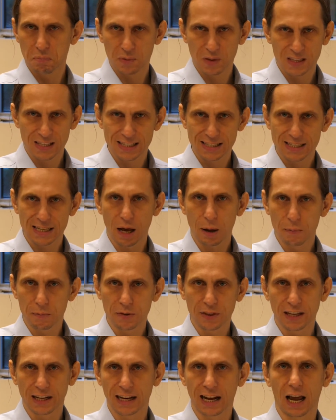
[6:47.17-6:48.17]

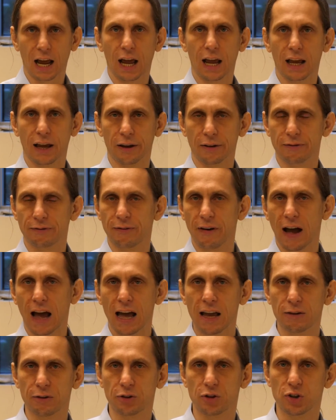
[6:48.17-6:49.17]
something like
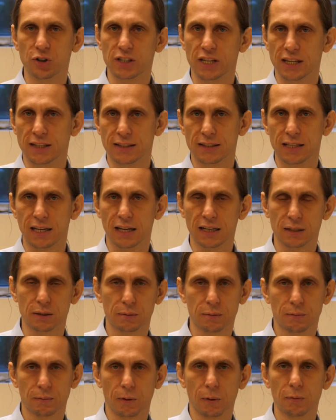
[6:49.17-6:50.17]
5 to 6 years,
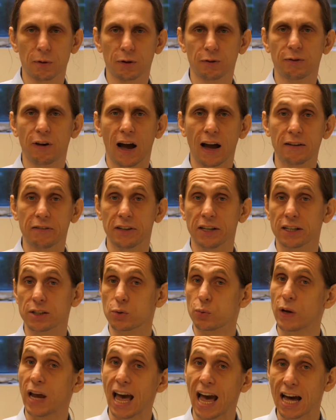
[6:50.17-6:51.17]
probably 5
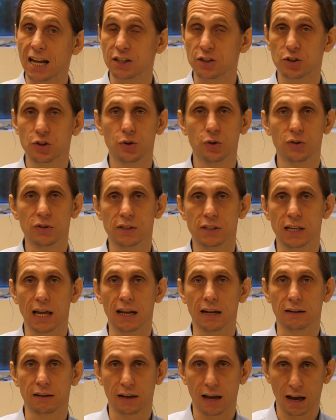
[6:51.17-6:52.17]
years. We had students
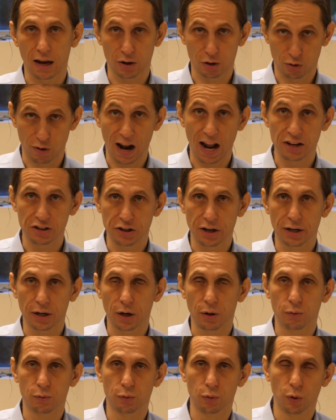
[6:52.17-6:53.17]
that graduated
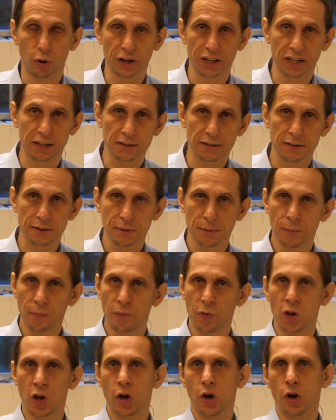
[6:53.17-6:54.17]
in 4 years.
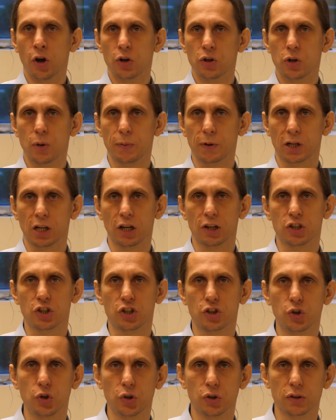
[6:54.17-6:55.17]
Typically
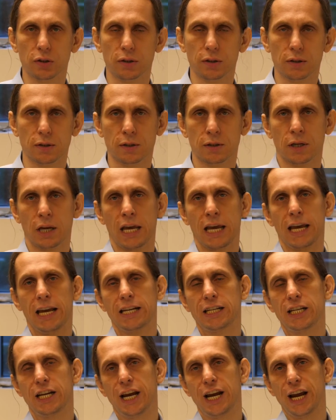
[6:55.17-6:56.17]
students
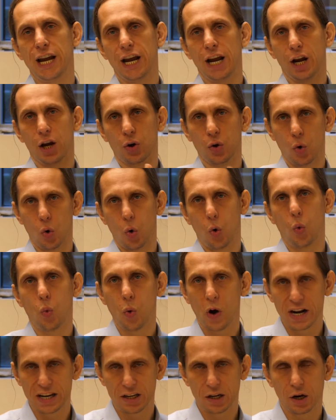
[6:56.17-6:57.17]
take
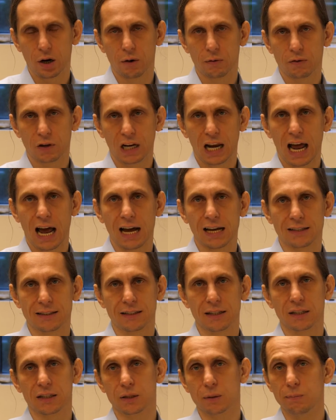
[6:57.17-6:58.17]
1 year of
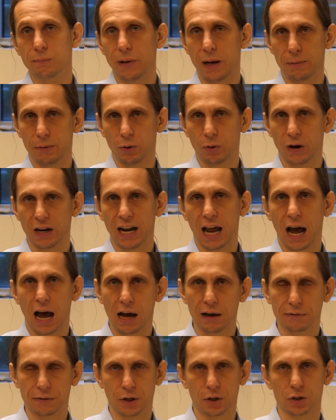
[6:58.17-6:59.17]
classes, maybe
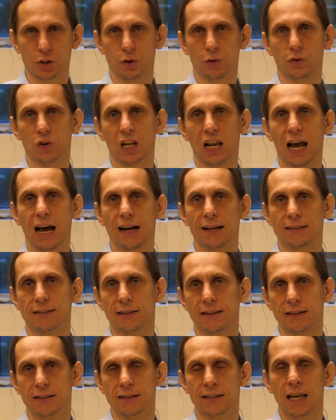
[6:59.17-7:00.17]
1.5 years of
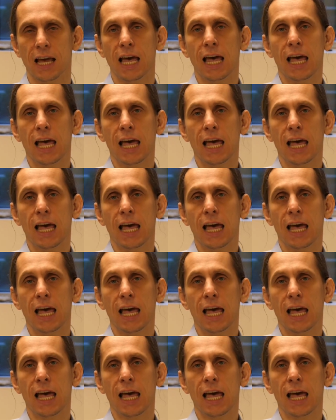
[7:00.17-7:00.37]
classes.